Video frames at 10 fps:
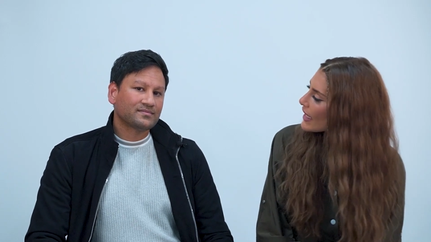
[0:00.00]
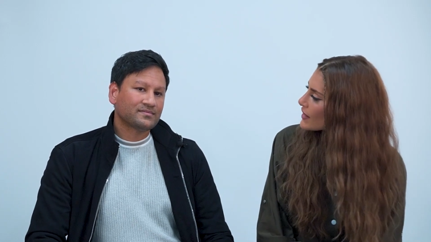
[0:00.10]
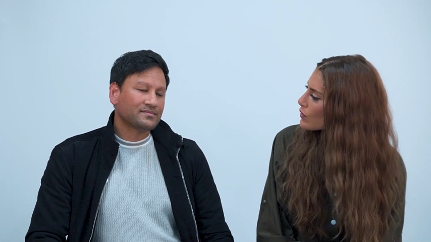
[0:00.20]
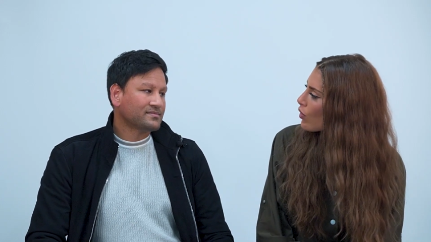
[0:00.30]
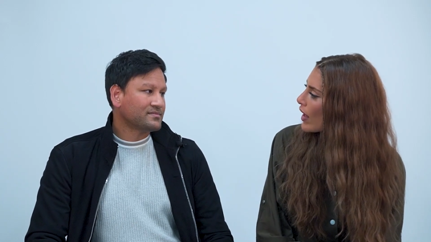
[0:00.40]

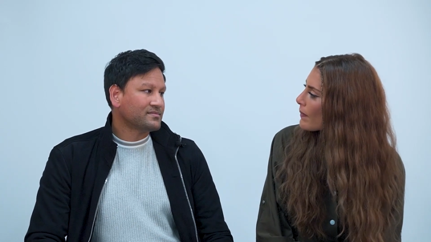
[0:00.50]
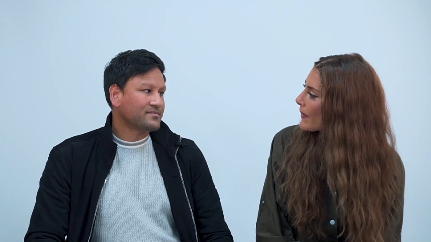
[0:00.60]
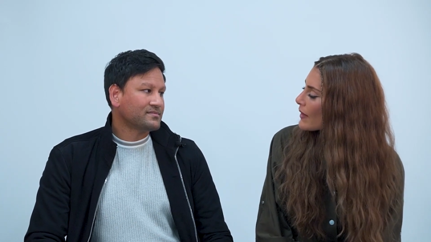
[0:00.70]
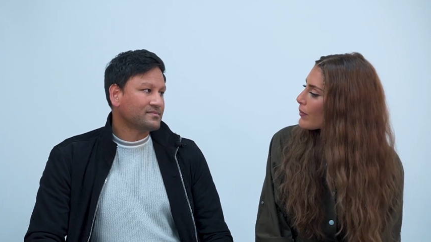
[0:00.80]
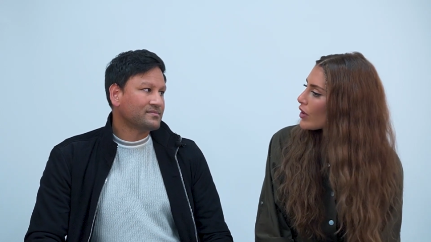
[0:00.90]
Speaker 1: is when
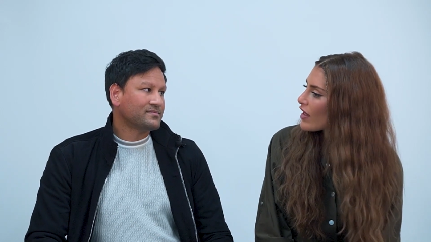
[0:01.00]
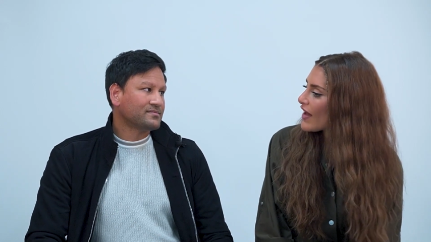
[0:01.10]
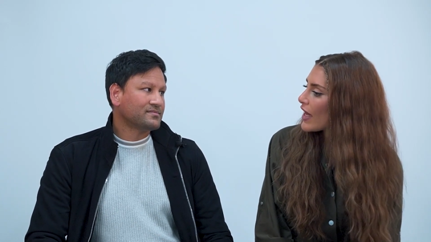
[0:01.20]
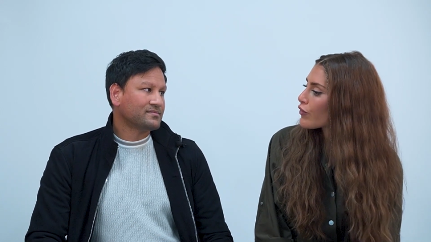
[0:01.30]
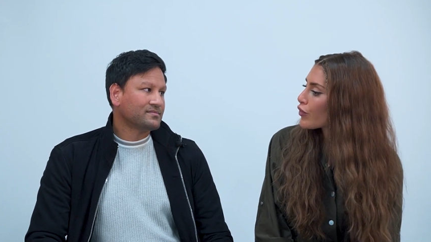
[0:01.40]
people have
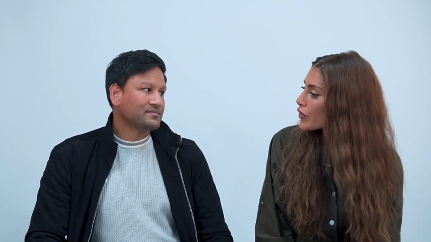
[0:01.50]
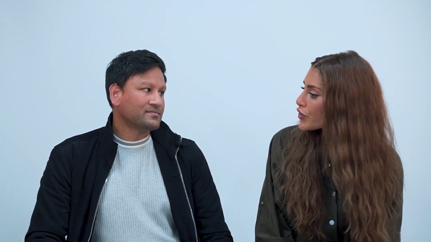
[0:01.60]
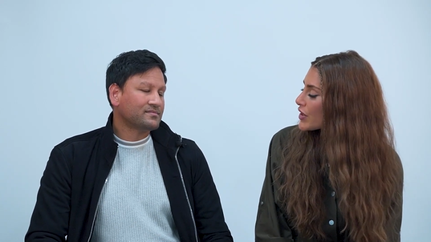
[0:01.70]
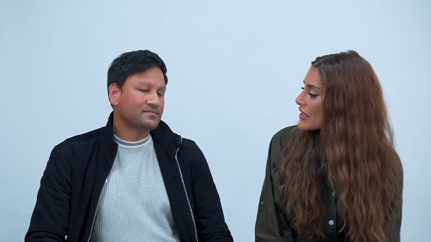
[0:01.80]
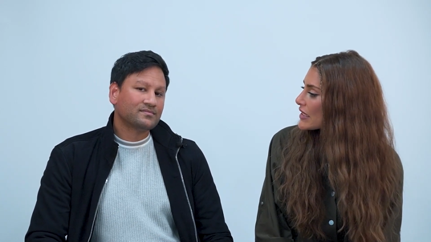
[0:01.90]
had root
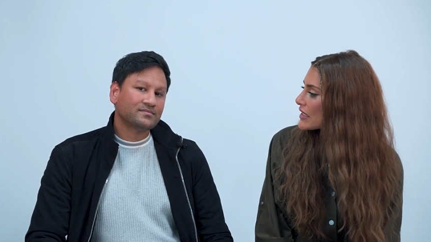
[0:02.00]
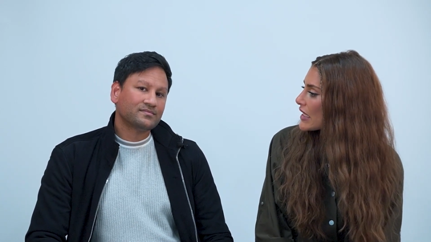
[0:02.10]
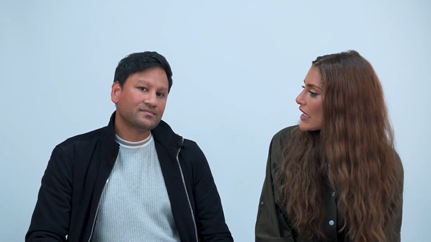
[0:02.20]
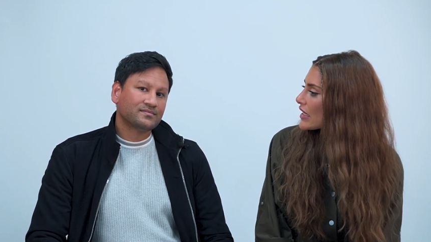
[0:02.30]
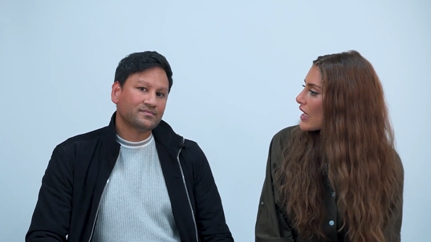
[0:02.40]
treated
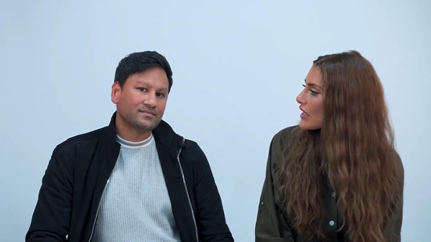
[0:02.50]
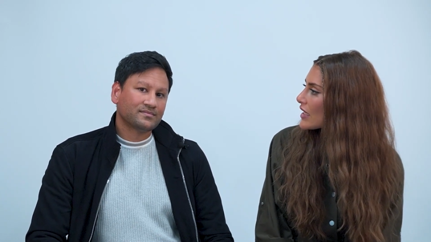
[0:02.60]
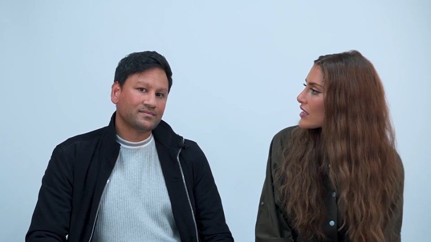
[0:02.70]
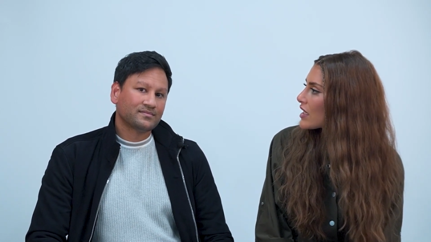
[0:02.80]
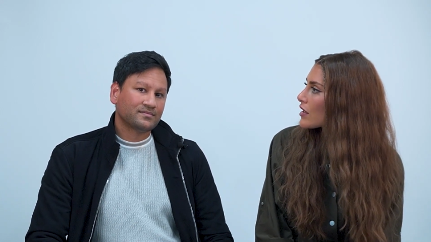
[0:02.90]
teeth and
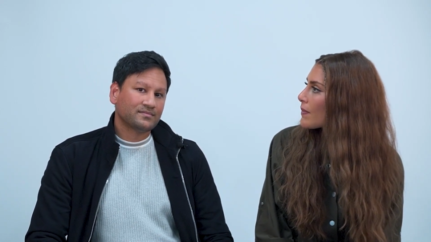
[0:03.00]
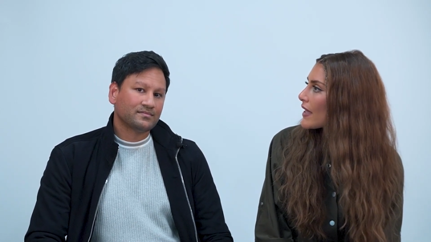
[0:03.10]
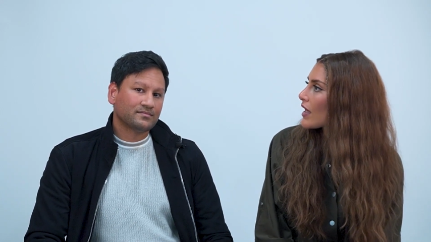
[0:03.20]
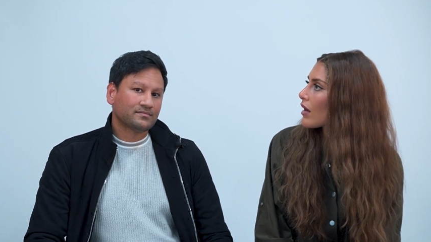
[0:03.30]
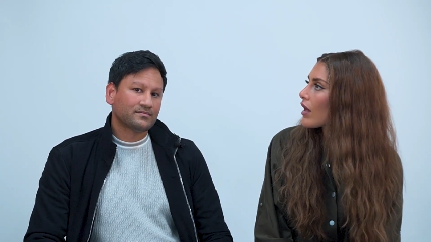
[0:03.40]
their teeth
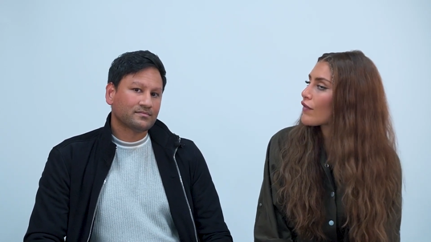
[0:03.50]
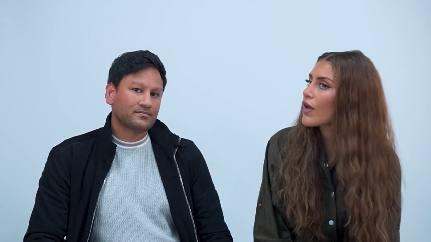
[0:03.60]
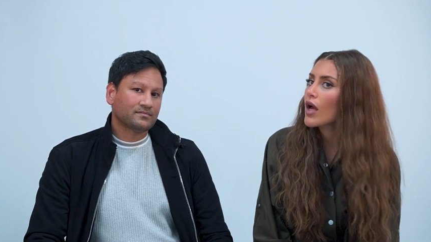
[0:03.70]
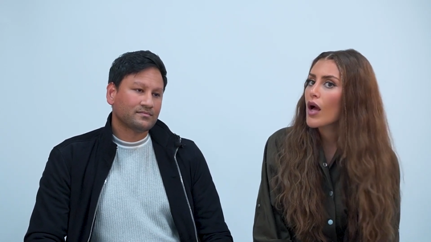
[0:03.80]
appear kind of